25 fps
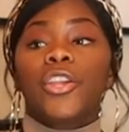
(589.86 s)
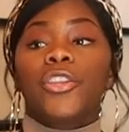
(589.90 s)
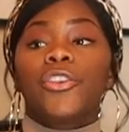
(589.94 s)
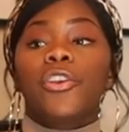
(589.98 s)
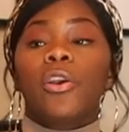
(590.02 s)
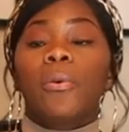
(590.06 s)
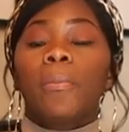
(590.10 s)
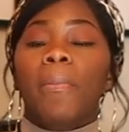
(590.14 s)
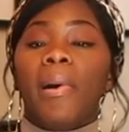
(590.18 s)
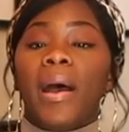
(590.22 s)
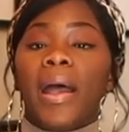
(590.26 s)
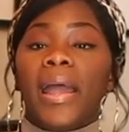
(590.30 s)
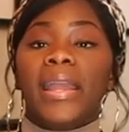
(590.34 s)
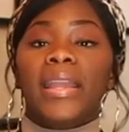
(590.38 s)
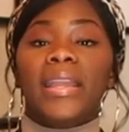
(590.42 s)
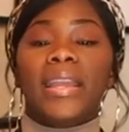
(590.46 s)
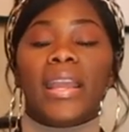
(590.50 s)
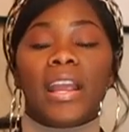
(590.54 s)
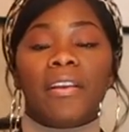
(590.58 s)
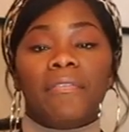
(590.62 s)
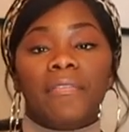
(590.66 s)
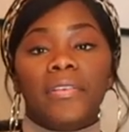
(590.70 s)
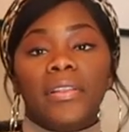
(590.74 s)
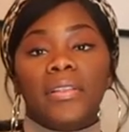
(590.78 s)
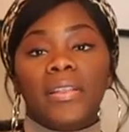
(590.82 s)
you're buying
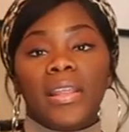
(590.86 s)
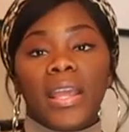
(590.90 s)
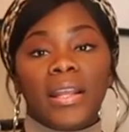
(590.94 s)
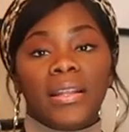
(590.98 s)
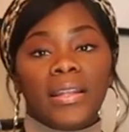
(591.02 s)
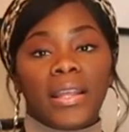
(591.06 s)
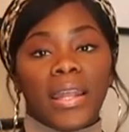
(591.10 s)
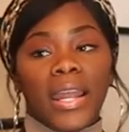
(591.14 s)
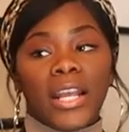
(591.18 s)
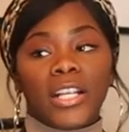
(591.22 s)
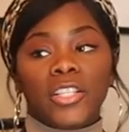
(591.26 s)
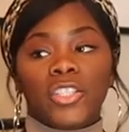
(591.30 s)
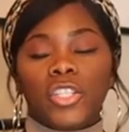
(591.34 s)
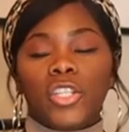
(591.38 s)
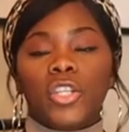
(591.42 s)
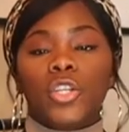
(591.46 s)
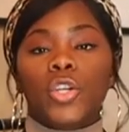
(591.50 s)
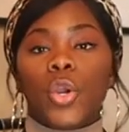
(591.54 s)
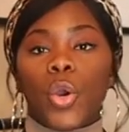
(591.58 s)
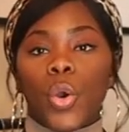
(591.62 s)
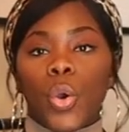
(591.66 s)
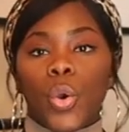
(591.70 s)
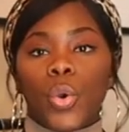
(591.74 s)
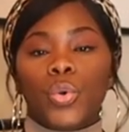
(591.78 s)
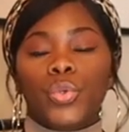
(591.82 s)
everything that actually
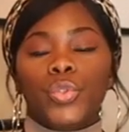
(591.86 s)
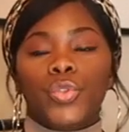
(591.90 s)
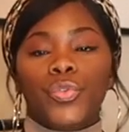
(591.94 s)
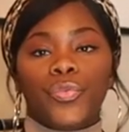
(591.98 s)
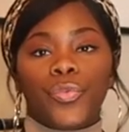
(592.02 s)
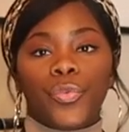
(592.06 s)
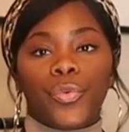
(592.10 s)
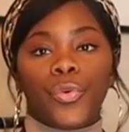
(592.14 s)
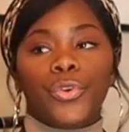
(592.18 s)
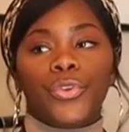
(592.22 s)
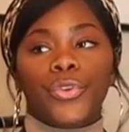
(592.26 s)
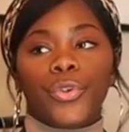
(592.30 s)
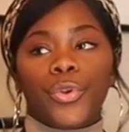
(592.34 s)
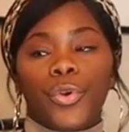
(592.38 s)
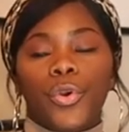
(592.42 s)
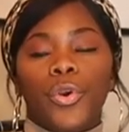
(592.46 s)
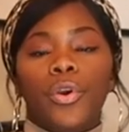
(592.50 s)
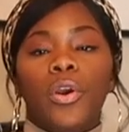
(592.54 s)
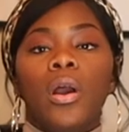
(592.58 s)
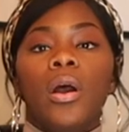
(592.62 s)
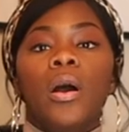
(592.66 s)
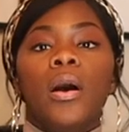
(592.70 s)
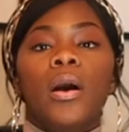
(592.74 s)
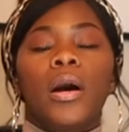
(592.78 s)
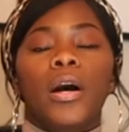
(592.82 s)
goes for your
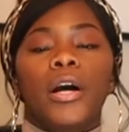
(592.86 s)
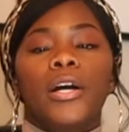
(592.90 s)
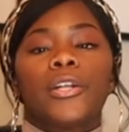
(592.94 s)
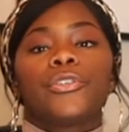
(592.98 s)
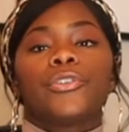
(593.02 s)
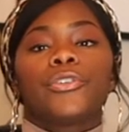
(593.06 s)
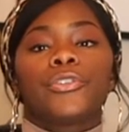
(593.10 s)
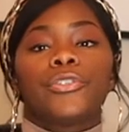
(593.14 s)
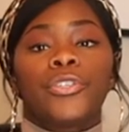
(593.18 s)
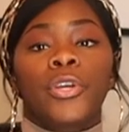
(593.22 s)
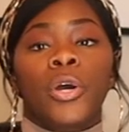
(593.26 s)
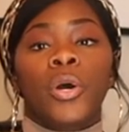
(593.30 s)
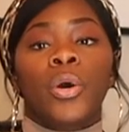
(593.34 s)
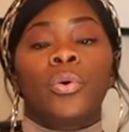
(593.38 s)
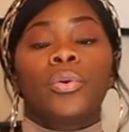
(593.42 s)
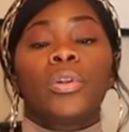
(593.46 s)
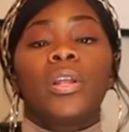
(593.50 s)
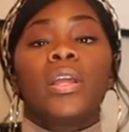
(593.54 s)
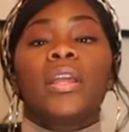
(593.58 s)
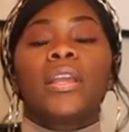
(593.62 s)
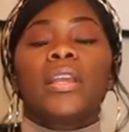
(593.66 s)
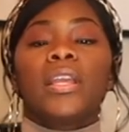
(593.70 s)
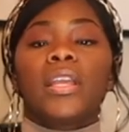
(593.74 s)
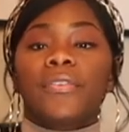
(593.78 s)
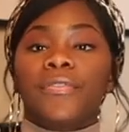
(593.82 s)
undertone.
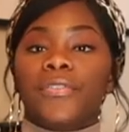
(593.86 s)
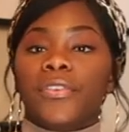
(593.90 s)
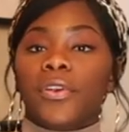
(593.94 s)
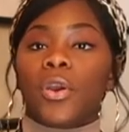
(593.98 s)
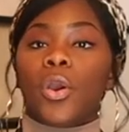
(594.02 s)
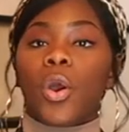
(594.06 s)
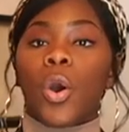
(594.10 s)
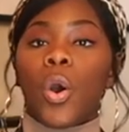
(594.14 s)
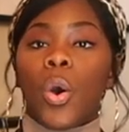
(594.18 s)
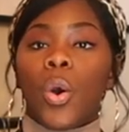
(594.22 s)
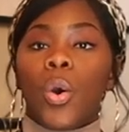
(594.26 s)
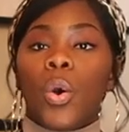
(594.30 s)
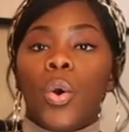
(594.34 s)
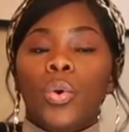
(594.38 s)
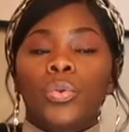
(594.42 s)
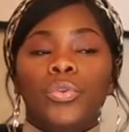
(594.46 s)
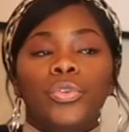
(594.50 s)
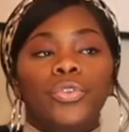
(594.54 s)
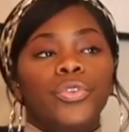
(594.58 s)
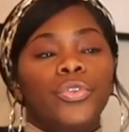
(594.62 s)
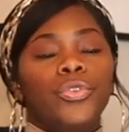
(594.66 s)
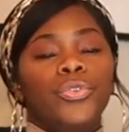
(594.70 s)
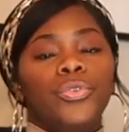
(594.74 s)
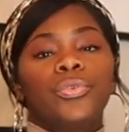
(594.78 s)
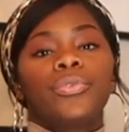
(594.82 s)
If you're cold,
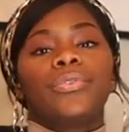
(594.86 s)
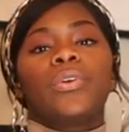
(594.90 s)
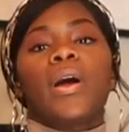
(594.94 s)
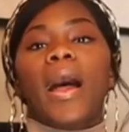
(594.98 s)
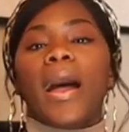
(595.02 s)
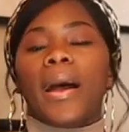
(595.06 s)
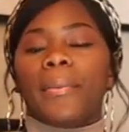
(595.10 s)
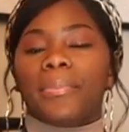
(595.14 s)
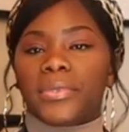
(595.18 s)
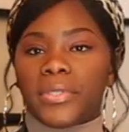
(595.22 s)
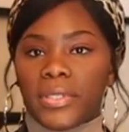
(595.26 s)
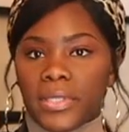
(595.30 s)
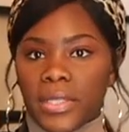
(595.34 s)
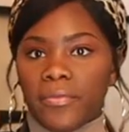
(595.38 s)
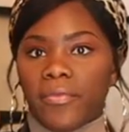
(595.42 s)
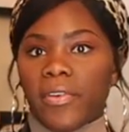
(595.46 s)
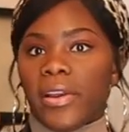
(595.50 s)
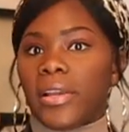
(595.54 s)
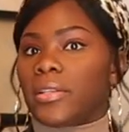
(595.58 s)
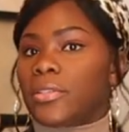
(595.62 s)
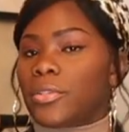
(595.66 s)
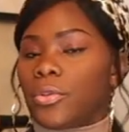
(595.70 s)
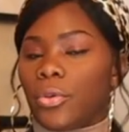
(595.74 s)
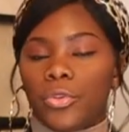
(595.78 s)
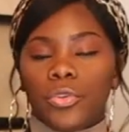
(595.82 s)
you do the opposite,
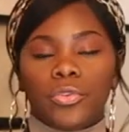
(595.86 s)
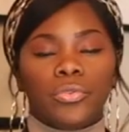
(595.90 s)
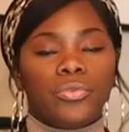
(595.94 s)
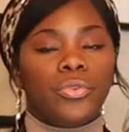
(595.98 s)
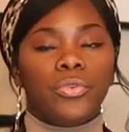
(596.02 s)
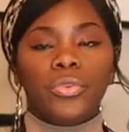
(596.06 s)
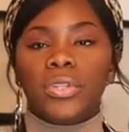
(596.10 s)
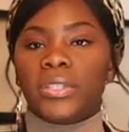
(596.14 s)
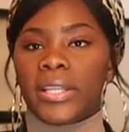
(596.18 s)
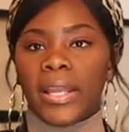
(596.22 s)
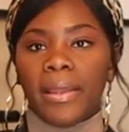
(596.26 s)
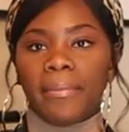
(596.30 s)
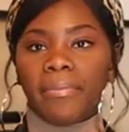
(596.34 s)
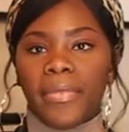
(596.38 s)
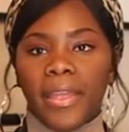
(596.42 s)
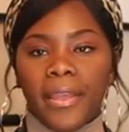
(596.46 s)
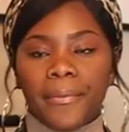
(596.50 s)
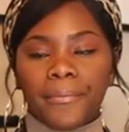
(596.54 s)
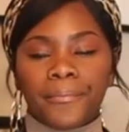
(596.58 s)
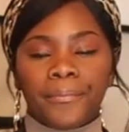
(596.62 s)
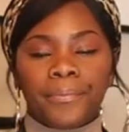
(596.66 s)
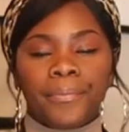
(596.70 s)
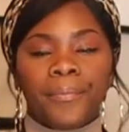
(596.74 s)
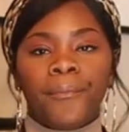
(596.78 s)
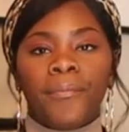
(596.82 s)
right? So you do the same thing.
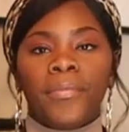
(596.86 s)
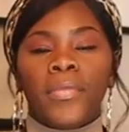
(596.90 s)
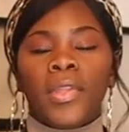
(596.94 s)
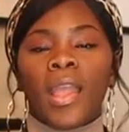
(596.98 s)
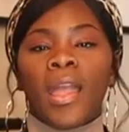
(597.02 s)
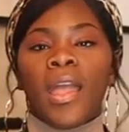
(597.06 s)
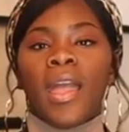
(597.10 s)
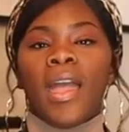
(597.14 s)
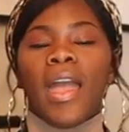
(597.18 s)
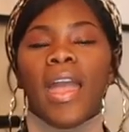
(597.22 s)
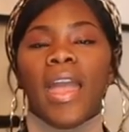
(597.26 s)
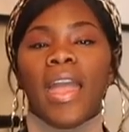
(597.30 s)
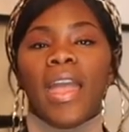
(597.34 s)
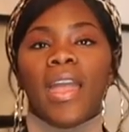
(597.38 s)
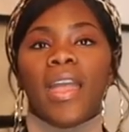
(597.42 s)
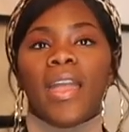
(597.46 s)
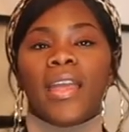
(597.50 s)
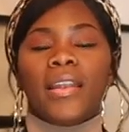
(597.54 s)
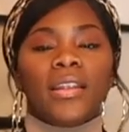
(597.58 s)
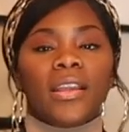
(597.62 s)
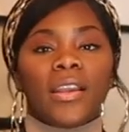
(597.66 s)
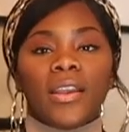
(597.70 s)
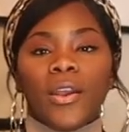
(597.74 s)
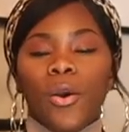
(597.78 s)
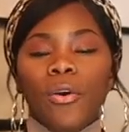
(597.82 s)

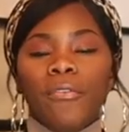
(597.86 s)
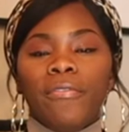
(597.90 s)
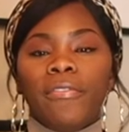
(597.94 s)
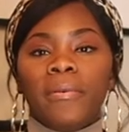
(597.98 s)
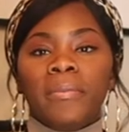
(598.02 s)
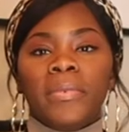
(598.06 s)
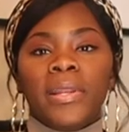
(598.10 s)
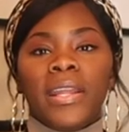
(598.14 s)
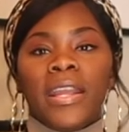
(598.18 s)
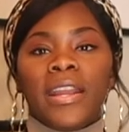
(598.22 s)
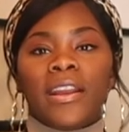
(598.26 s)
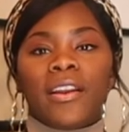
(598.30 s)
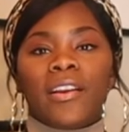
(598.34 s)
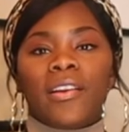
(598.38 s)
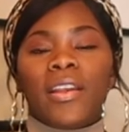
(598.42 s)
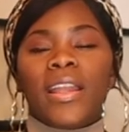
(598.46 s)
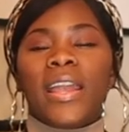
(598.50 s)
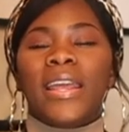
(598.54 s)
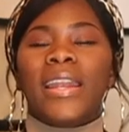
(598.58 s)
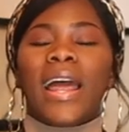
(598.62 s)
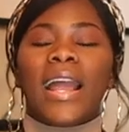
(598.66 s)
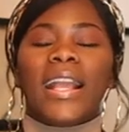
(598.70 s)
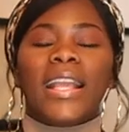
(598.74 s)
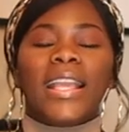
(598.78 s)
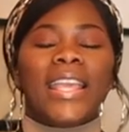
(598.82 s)
And go from there,
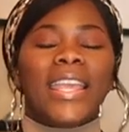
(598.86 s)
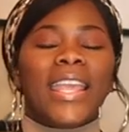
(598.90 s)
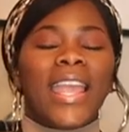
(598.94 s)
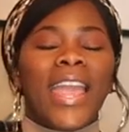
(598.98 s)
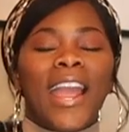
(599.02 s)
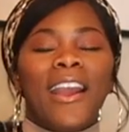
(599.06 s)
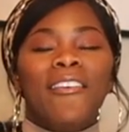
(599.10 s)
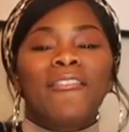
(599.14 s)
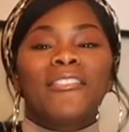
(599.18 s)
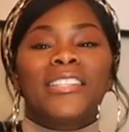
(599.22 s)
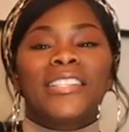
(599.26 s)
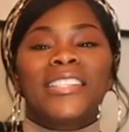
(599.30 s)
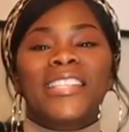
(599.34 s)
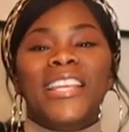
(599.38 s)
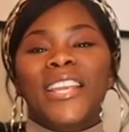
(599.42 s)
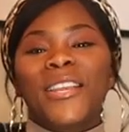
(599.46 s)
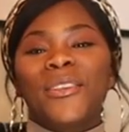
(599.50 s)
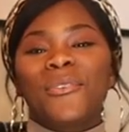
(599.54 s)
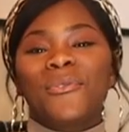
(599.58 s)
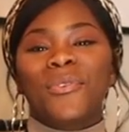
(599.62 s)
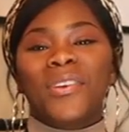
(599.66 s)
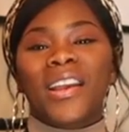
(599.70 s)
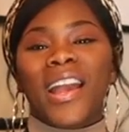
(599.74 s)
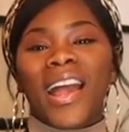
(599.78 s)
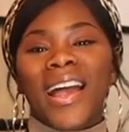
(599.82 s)
and I guarantee
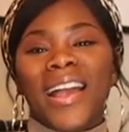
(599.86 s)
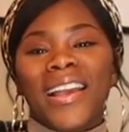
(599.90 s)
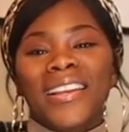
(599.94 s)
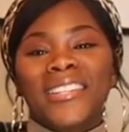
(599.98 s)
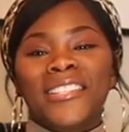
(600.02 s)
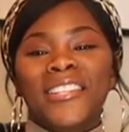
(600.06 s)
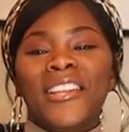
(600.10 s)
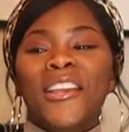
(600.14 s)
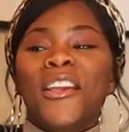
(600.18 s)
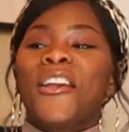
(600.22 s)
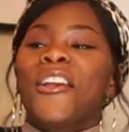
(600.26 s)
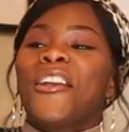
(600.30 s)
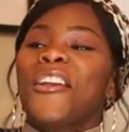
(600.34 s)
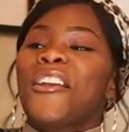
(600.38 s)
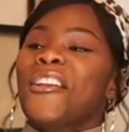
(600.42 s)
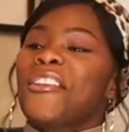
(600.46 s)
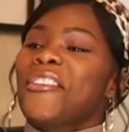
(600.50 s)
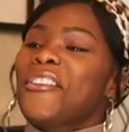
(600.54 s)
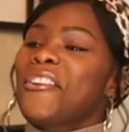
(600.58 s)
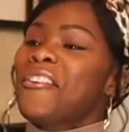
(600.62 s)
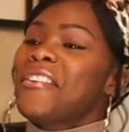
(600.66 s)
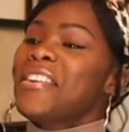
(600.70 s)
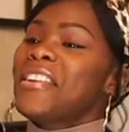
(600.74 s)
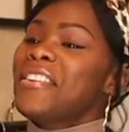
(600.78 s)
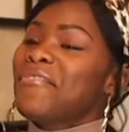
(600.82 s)
you guys,
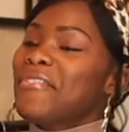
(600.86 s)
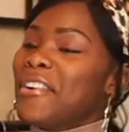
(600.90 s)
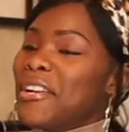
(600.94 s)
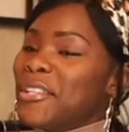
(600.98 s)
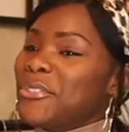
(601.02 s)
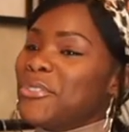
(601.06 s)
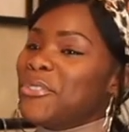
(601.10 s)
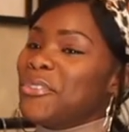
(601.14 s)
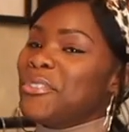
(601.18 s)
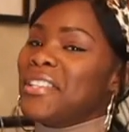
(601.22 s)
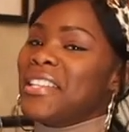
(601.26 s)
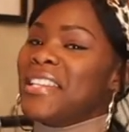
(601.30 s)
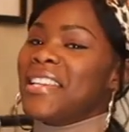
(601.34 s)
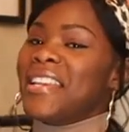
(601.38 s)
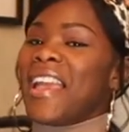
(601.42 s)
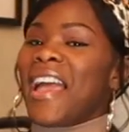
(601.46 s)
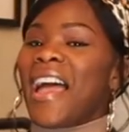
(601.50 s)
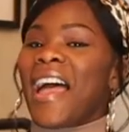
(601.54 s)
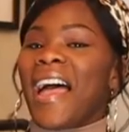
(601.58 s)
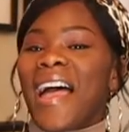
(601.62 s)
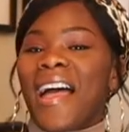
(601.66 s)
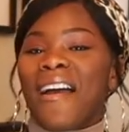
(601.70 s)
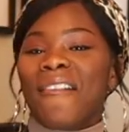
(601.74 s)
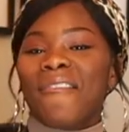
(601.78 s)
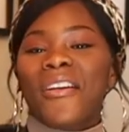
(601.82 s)
you'll eventually
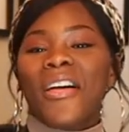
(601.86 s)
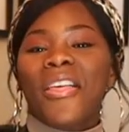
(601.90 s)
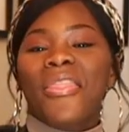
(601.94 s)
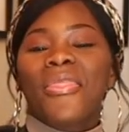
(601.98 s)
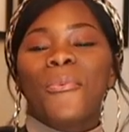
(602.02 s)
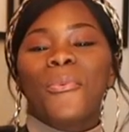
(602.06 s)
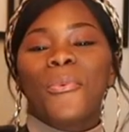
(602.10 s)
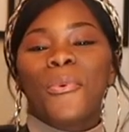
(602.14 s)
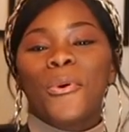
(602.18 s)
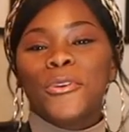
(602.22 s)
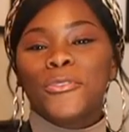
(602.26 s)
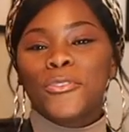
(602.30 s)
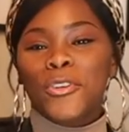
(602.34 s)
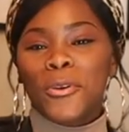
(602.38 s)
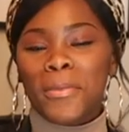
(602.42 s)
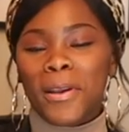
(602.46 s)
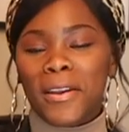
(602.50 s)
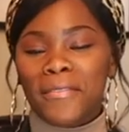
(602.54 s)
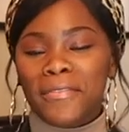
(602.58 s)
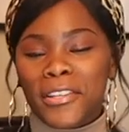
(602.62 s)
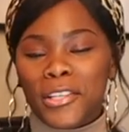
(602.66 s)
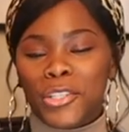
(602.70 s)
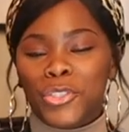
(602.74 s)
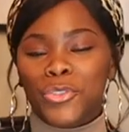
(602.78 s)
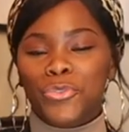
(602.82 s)
have the wardrobe of your